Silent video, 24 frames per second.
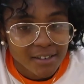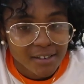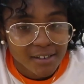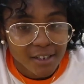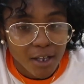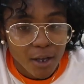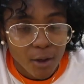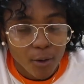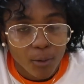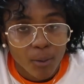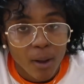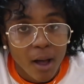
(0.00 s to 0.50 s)

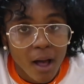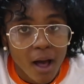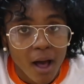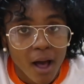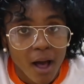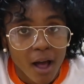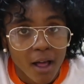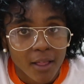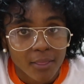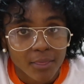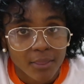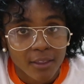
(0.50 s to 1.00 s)
So
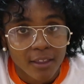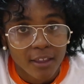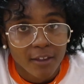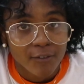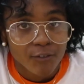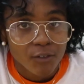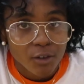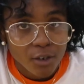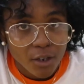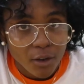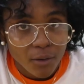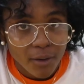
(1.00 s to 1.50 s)

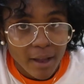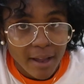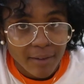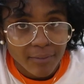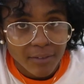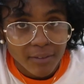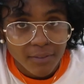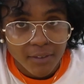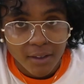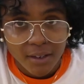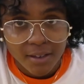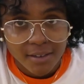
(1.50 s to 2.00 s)
if you don't have
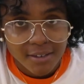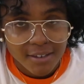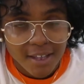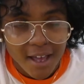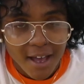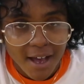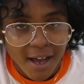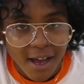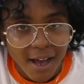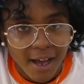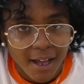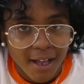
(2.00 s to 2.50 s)
the things
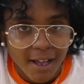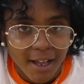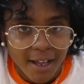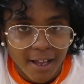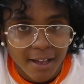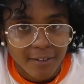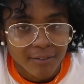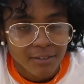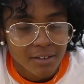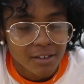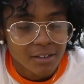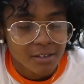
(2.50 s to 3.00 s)
that I
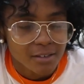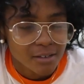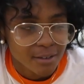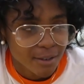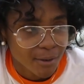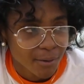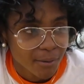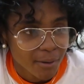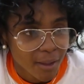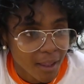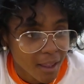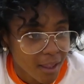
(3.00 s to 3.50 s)
have, it's
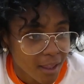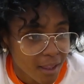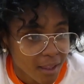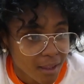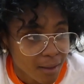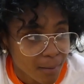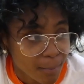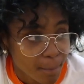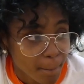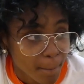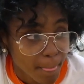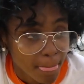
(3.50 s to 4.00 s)

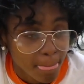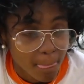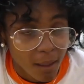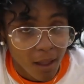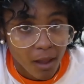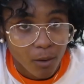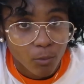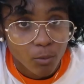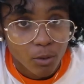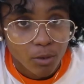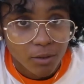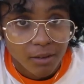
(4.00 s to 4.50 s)
okay.
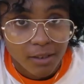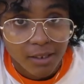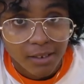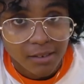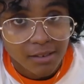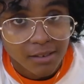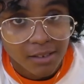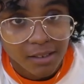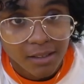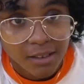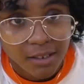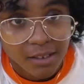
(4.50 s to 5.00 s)
I will
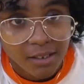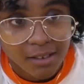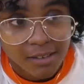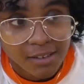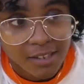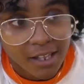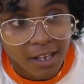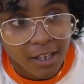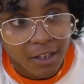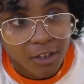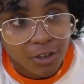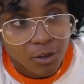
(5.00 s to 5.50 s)
list the things
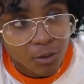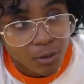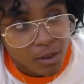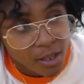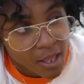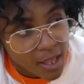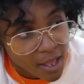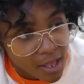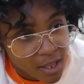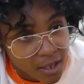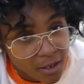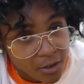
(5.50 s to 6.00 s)
that you
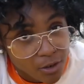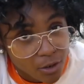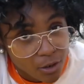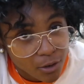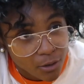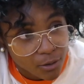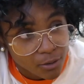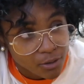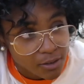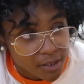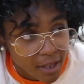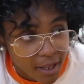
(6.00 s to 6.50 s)
can
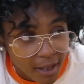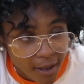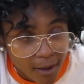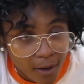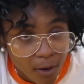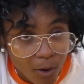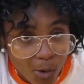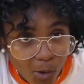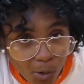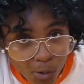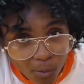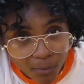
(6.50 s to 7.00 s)
use at
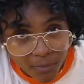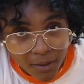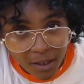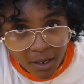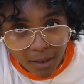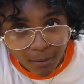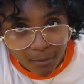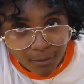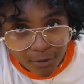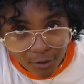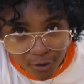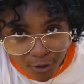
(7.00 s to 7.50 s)
home that
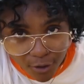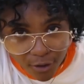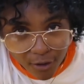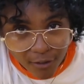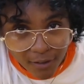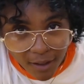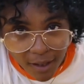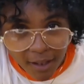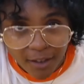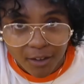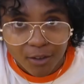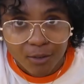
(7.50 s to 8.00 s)
I'm sure
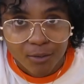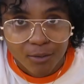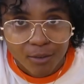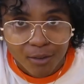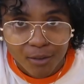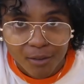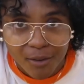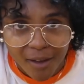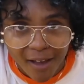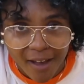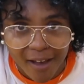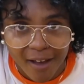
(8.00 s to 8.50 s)
that you
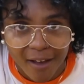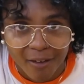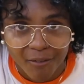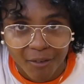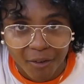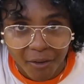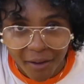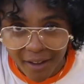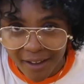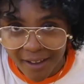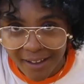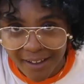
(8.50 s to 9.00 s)
do have,
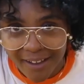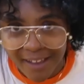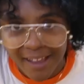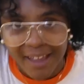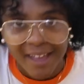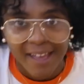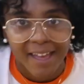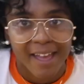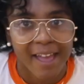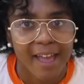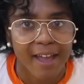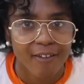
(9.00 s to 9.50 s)
okay?
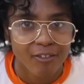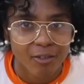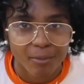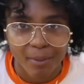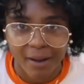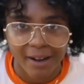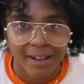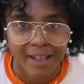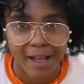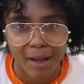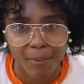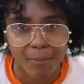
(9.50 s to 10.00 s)

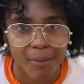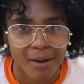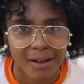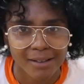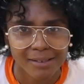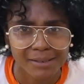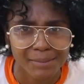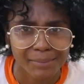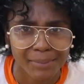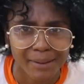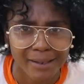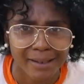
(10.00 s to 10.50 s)
Everybody got
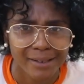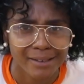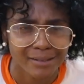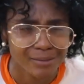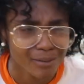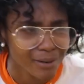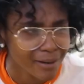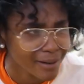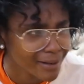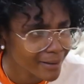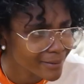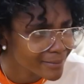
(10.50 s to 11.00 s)
pots and pans,
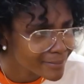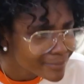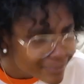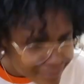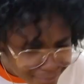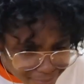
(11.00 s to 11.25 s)
right?